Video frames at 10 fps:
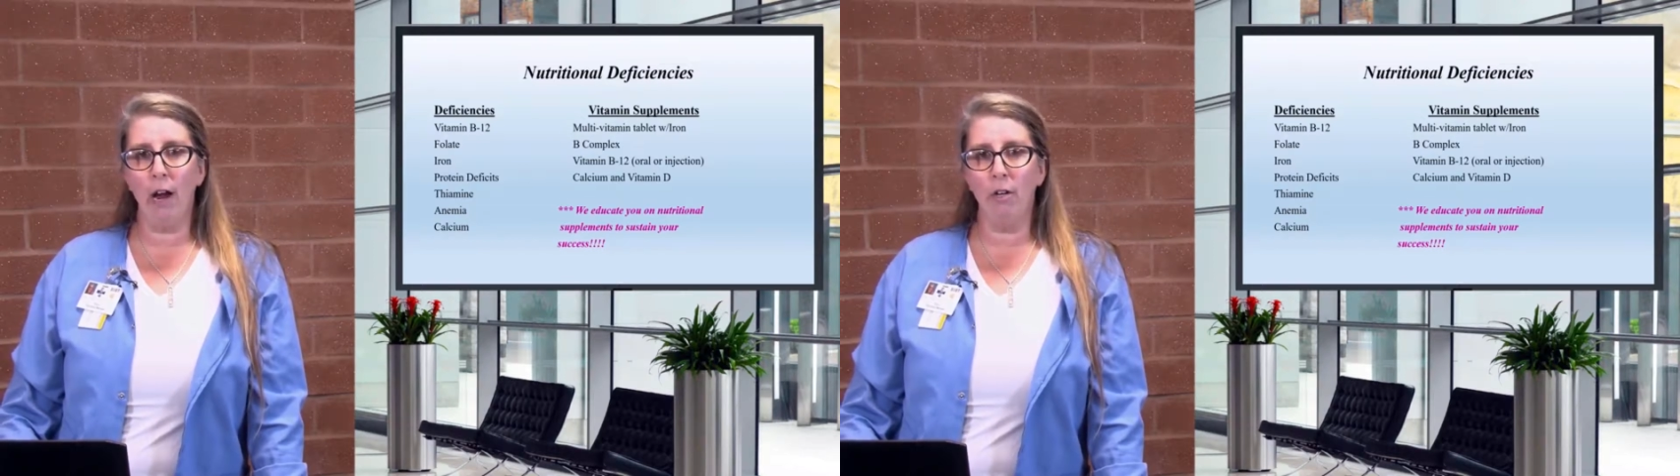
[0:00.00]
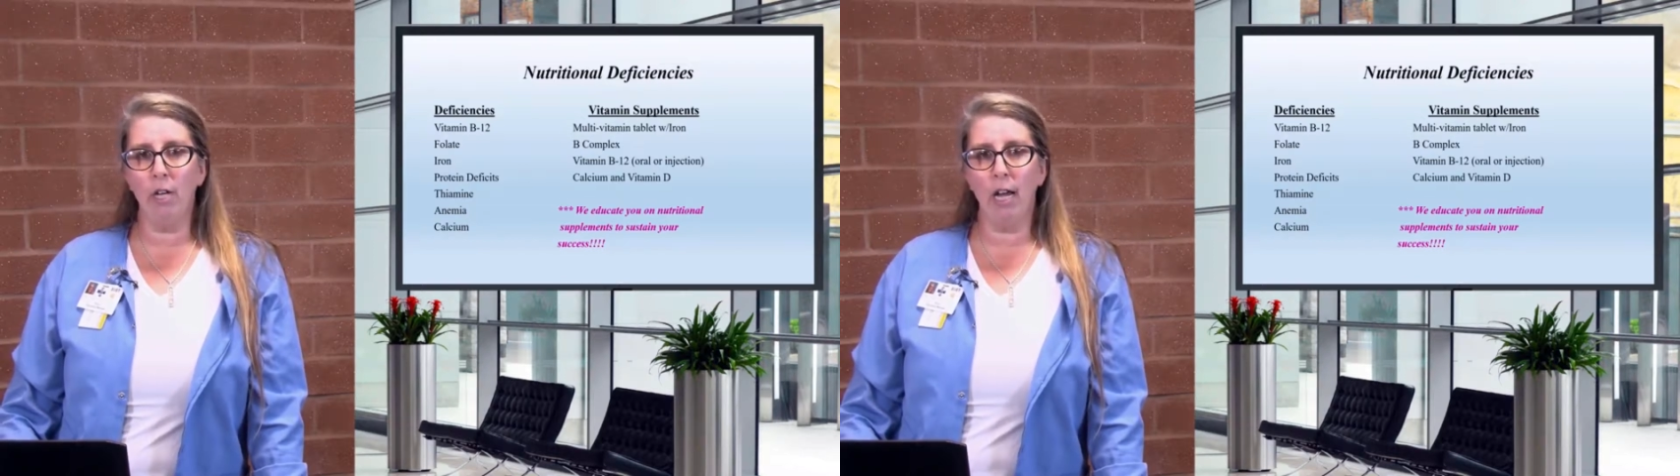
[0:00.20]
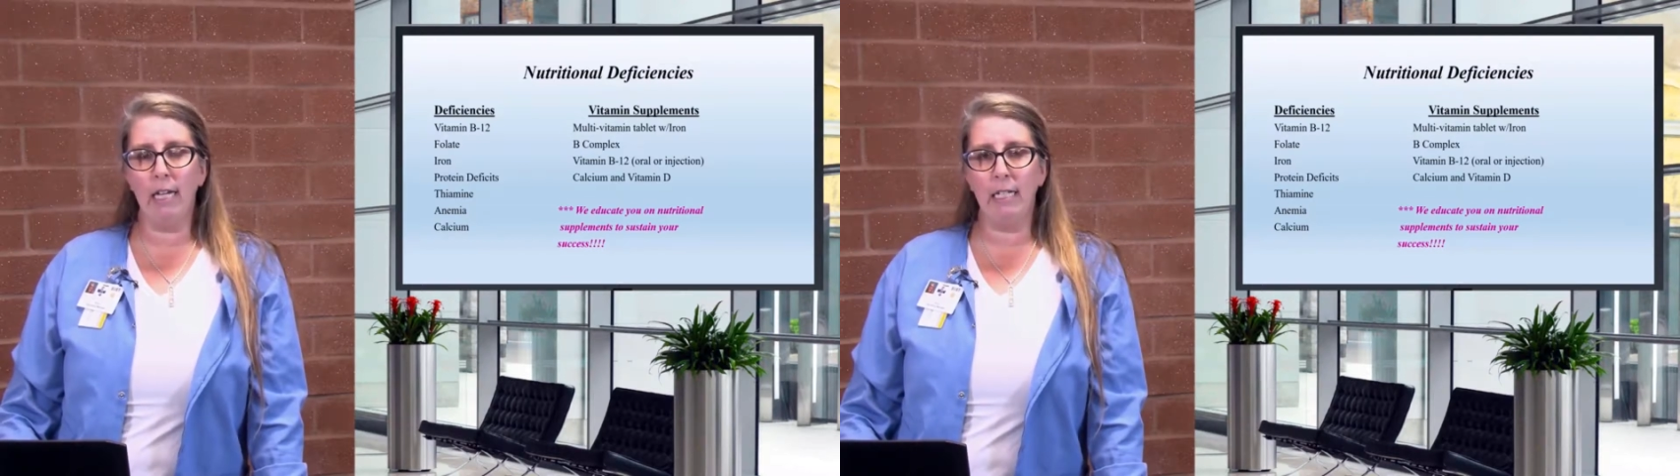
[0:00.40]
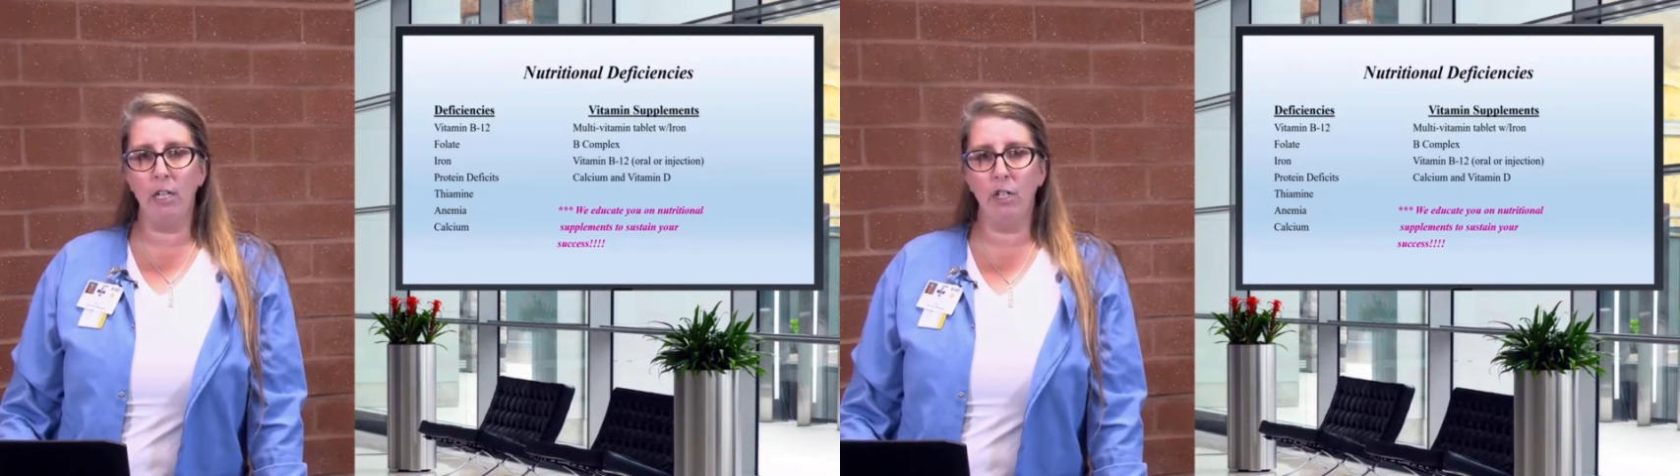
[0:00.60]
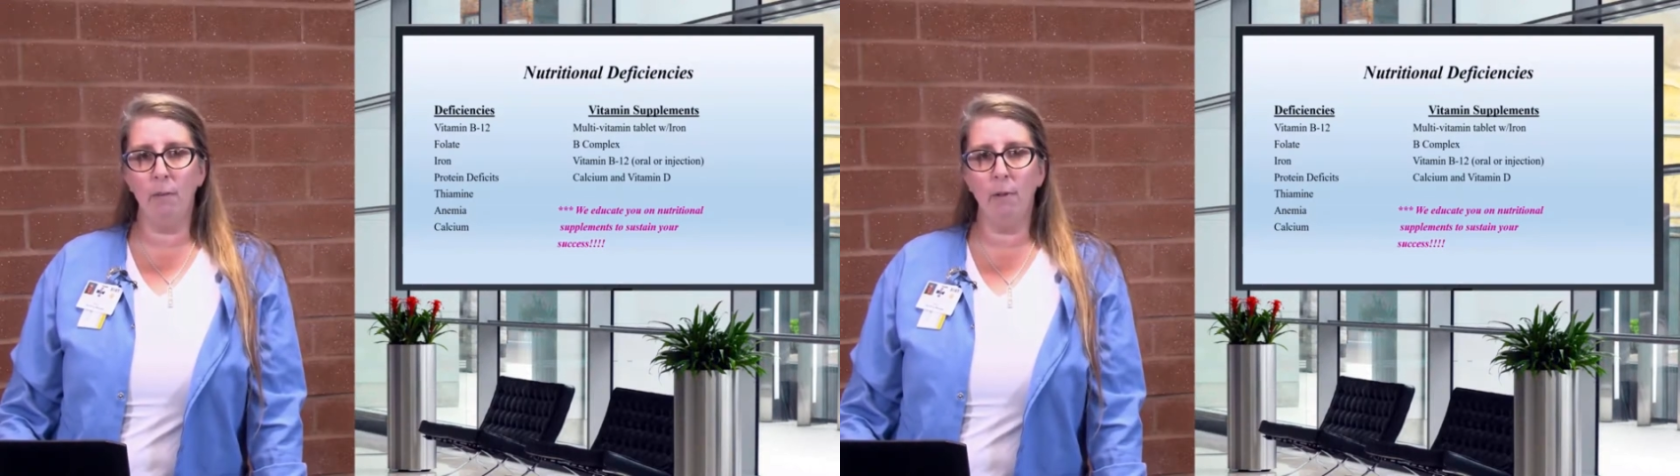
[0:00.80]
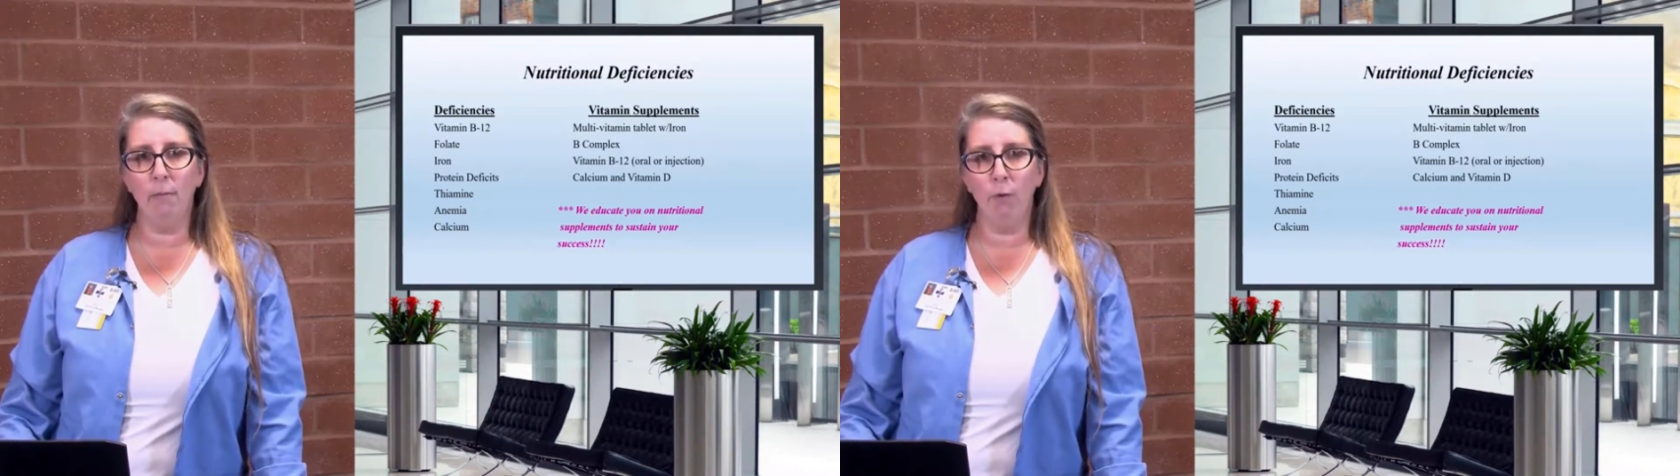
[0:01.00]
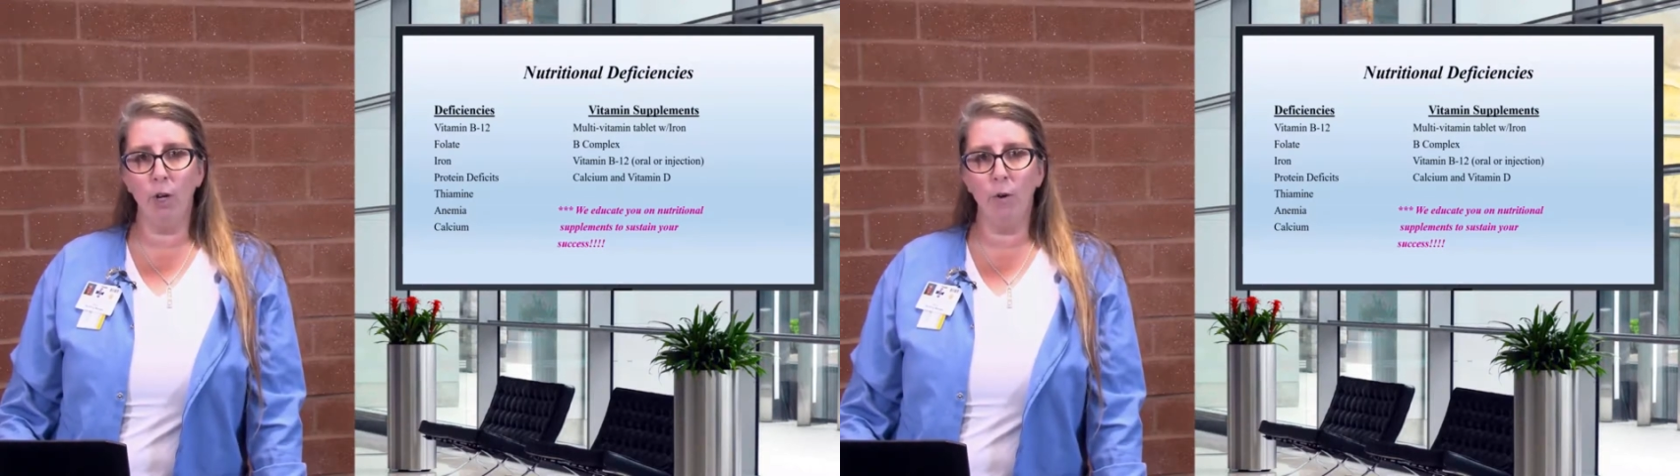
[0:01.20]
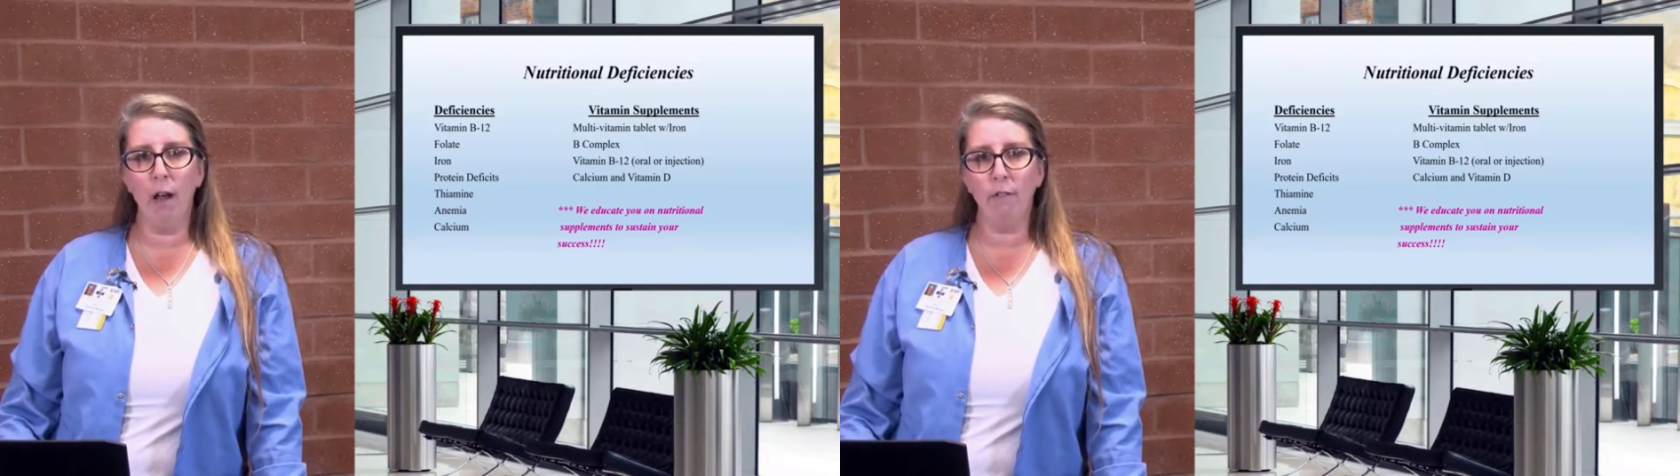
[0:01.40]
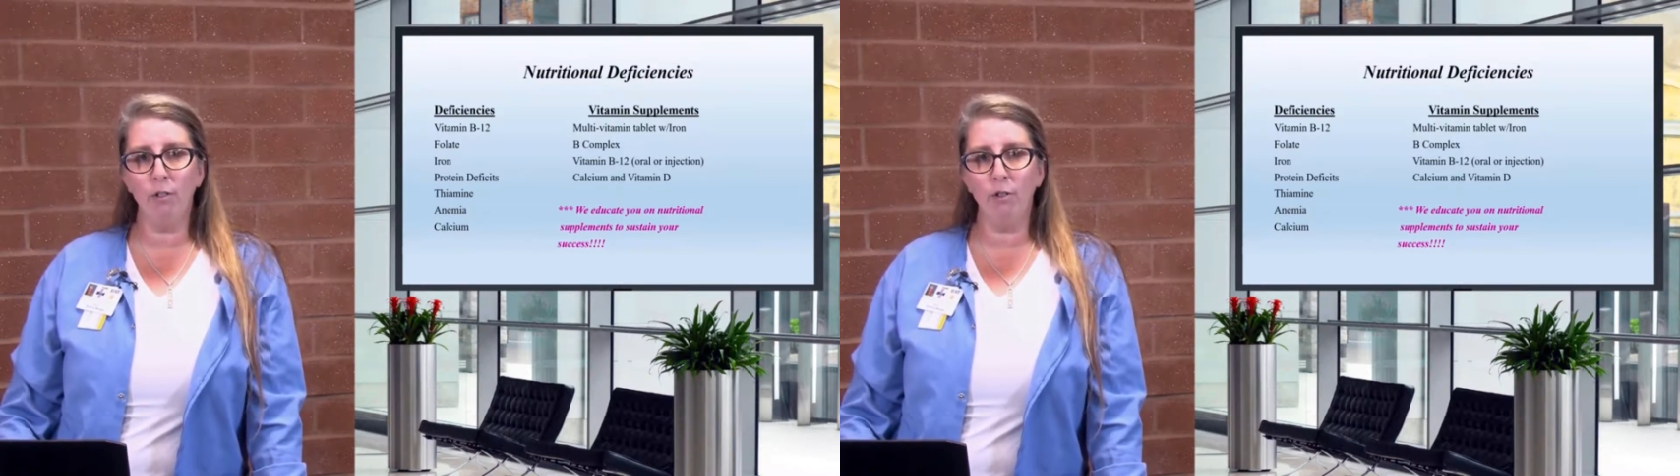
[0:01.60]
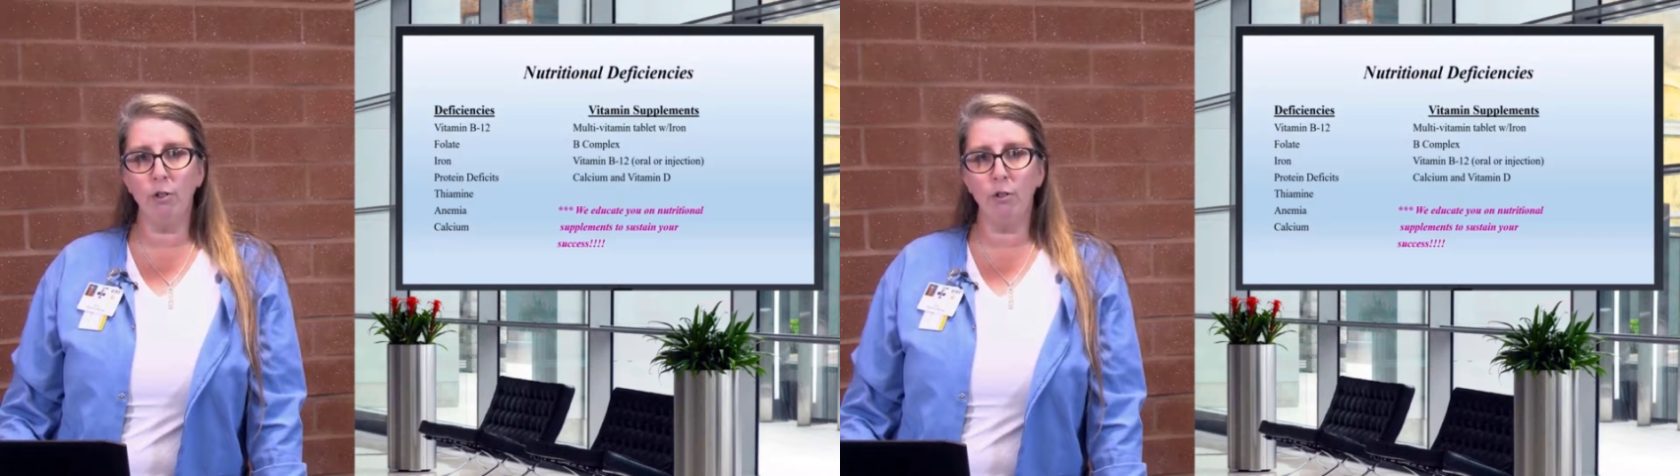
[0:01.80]
our dietitian before you have
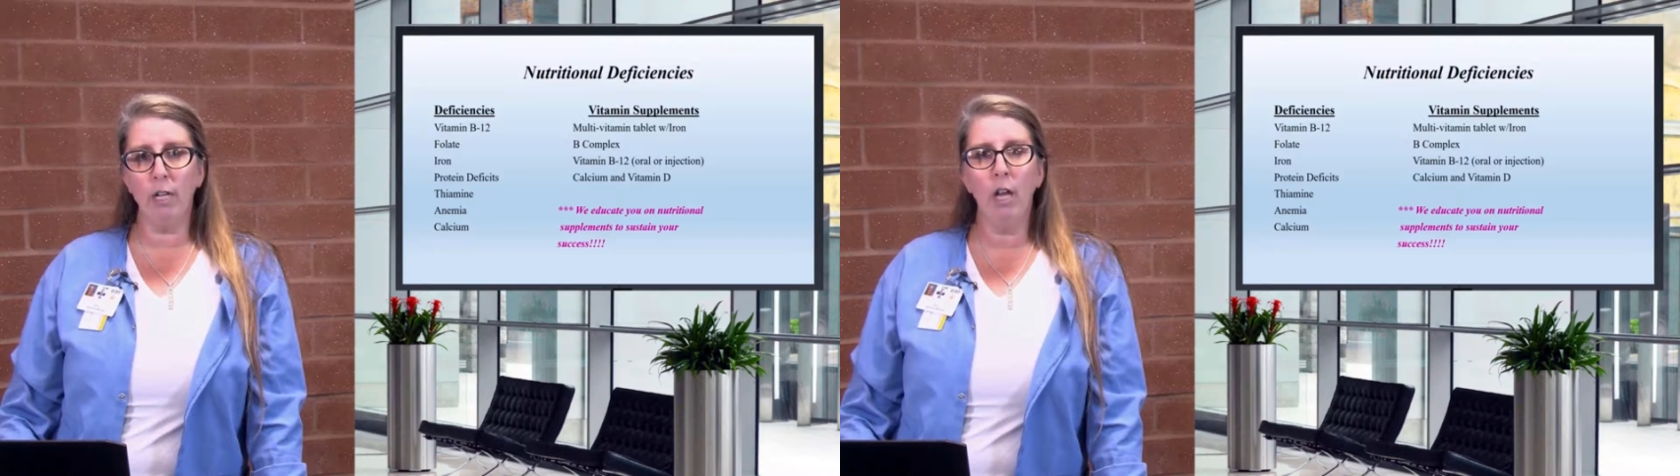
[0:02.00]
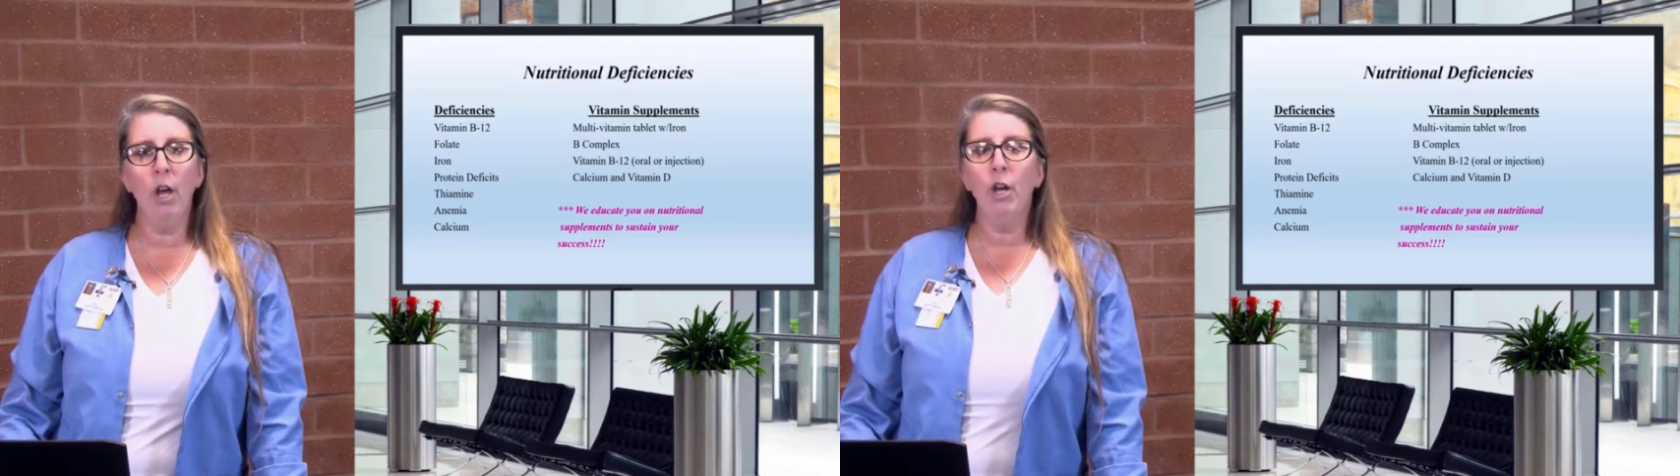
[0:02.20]
surgery